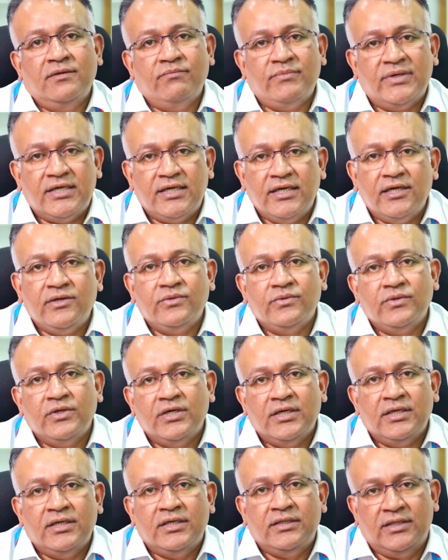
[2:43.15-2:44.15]
But now
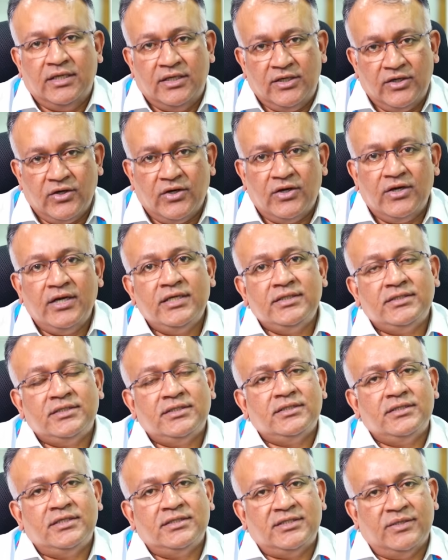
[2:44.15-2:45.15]
the knowledge,
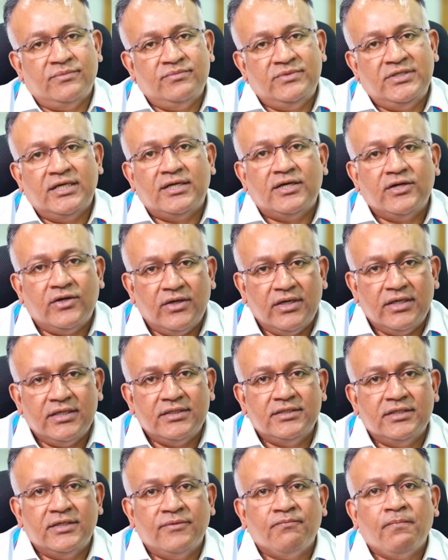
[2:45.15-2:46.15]
the subject
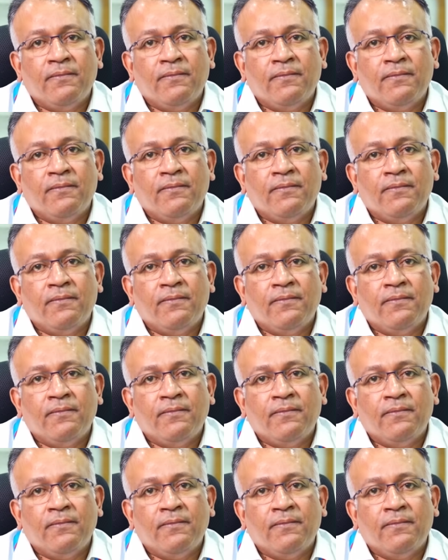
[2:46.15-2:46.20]
knowledge,